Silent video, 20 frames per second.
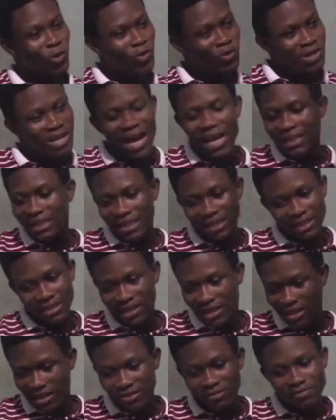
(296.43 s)
No good.
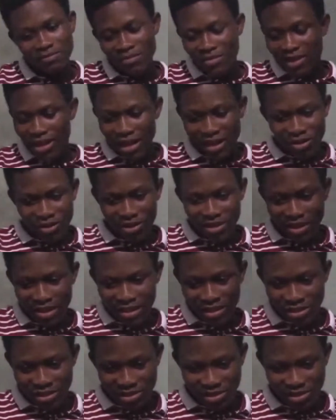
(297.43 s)
That thing there, I don't